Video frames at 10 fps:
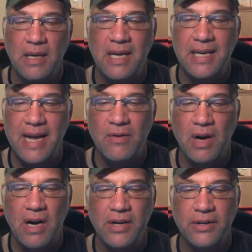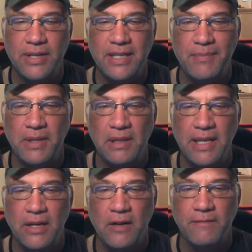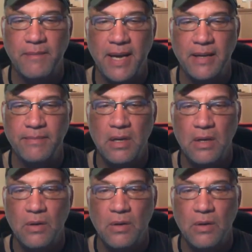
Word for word: And now Hunter is up the leadoff man.